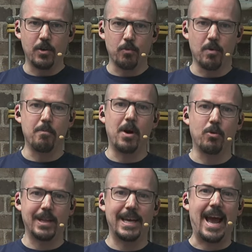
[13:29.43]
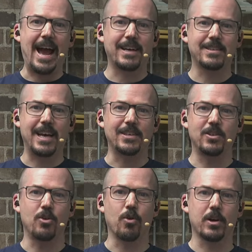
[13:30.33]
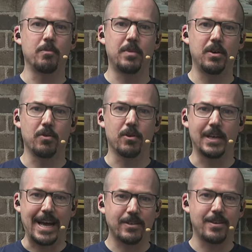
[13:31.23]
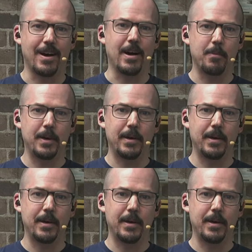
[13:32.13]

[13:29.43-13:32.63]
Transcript: remotely access your computer desktop